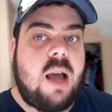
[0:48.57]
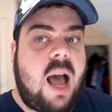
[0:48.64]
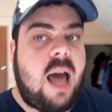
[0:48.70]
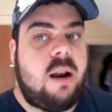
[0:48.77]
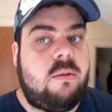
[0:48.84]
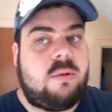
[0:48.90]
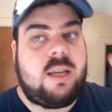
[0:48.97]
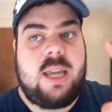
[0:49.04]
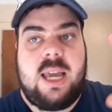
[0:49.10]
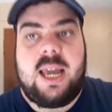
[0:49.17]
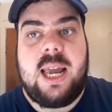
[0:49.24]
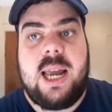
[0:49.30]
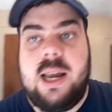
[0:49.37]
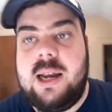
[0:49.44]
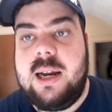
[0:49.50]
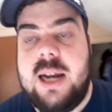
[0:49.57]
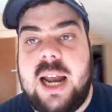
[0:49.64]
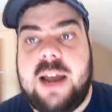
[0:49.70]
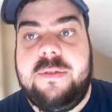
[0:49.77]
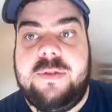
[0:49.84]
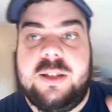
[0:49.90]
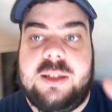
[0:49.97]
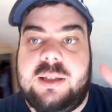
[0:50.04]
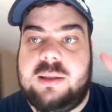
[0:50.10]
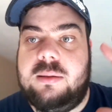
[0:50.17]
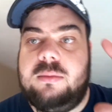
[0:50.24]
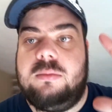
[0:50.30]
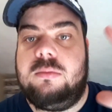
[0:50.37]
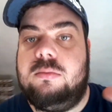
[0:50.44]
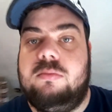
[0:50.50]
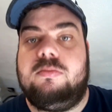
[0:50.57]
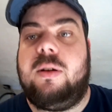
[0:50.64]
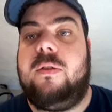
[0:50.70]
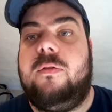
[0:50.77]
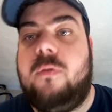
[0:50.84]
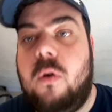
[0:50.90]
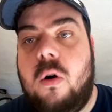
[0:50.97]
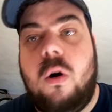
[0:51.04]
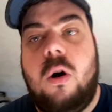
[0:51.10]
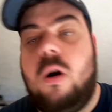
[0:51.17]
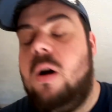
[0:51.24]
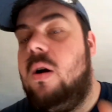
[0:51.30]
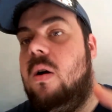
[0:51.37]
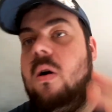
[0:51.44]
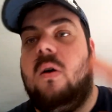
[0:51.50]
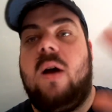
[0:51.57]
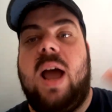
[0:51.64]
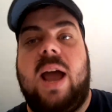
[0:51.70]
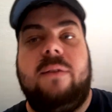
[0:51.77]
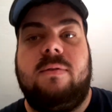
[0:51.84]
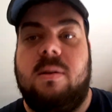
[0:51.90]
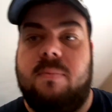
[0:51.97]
I don't care if it's before or after,